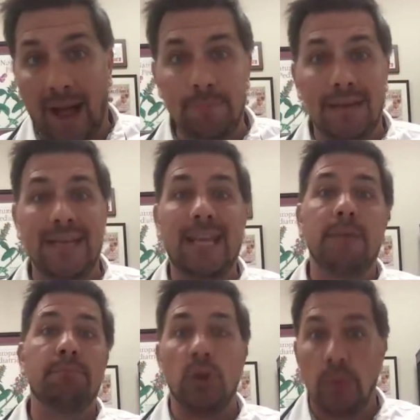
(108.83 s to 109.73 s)
I'm going to
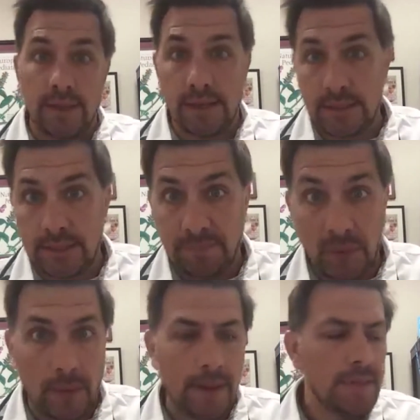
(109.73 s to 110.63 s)
keep doing this.
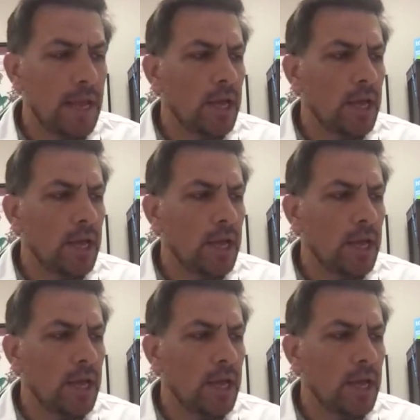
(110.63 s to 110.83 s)
Okay.